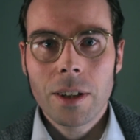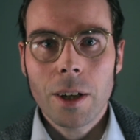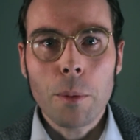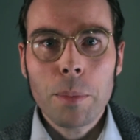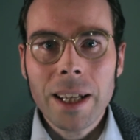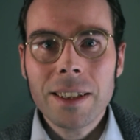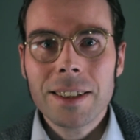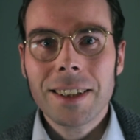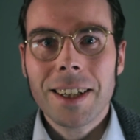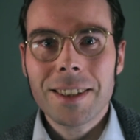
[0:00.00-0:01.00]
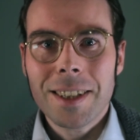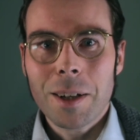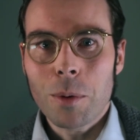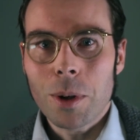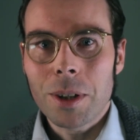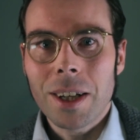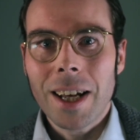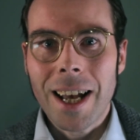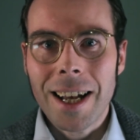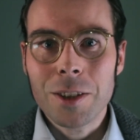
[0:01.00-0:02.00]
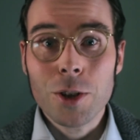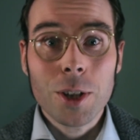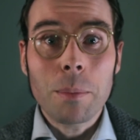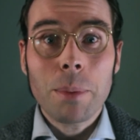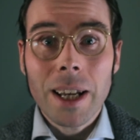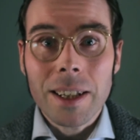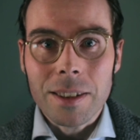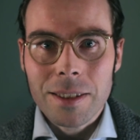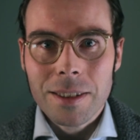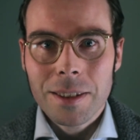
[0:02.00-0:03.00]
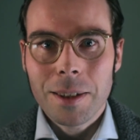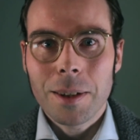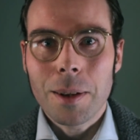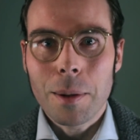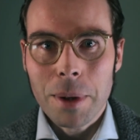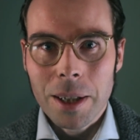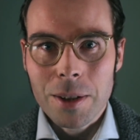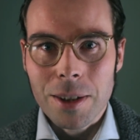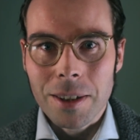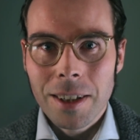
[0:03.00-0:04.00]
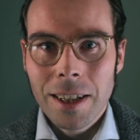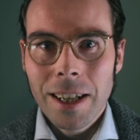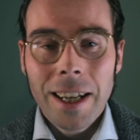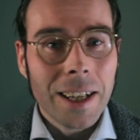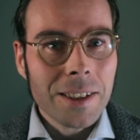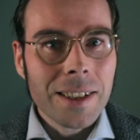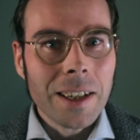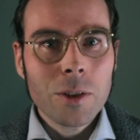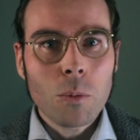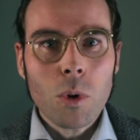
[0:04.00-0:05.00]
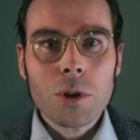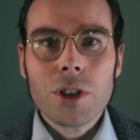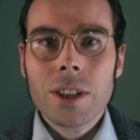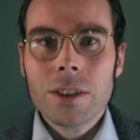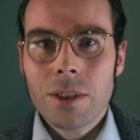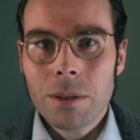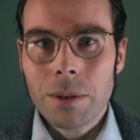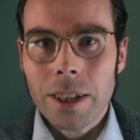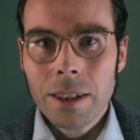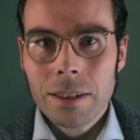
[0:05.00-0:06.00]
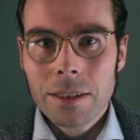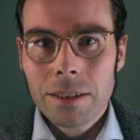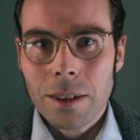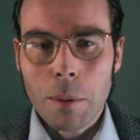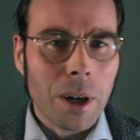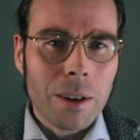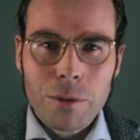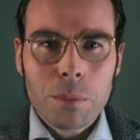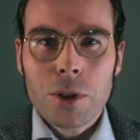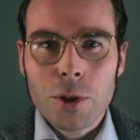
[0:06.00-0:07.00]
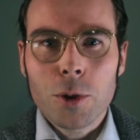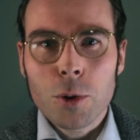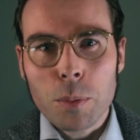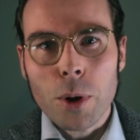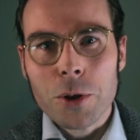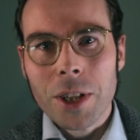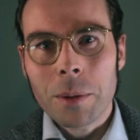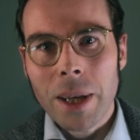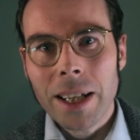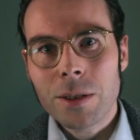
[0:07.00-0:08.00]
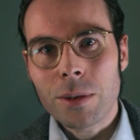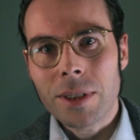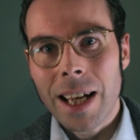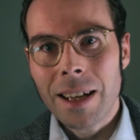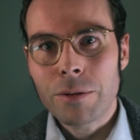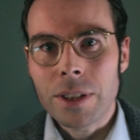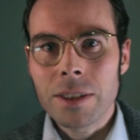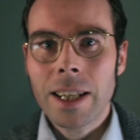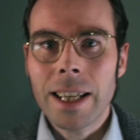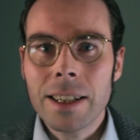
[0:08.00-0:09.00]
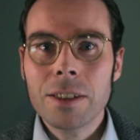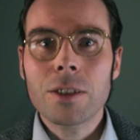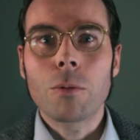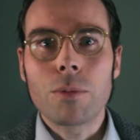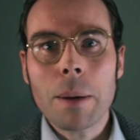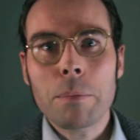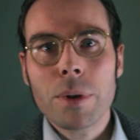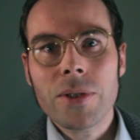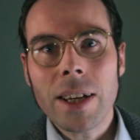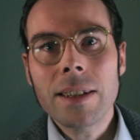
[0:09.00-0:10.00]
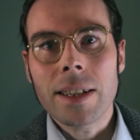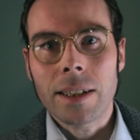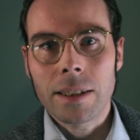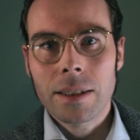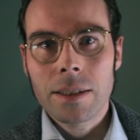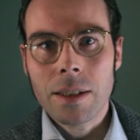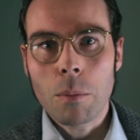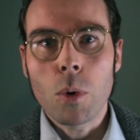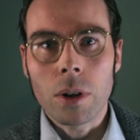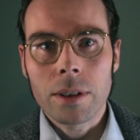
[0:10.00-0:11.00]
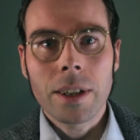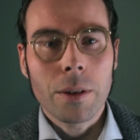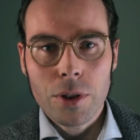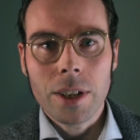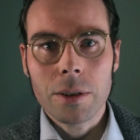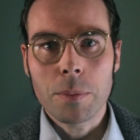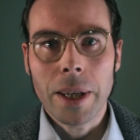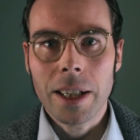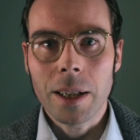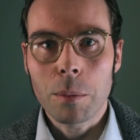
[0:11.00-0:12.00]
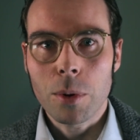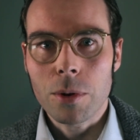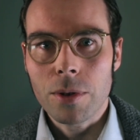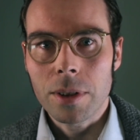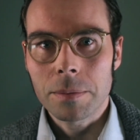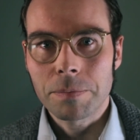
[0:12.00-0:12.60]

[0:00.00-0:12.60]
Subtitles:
A painter is at work and she paints the picture. In a sense, what she is doing, apart from just splotching paint on a canvas, is representing someone if she is making a portrait.